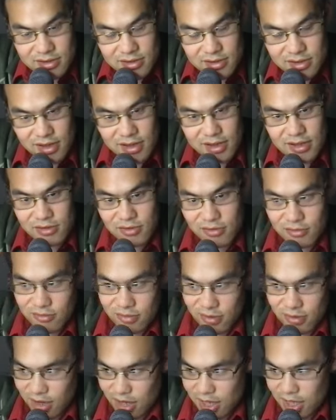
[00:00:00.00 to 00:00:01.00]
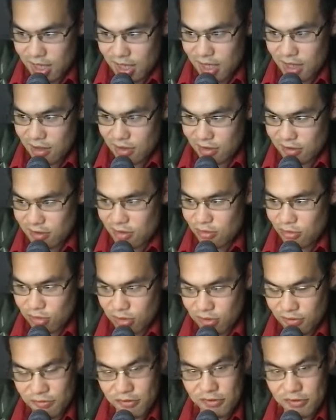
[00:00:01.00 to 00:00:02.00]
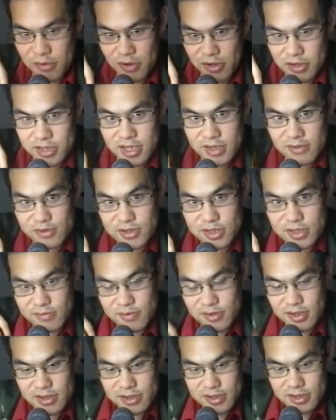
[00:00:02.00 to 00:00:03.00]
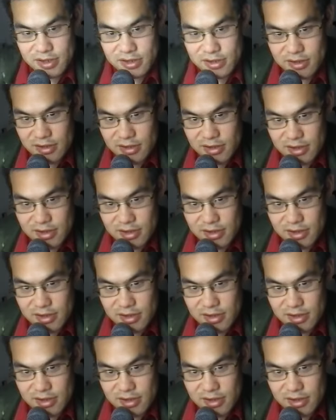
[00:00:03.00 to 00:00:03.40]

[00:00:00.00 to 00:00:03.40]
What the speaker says: Like, oh, I like this local football team or something like that.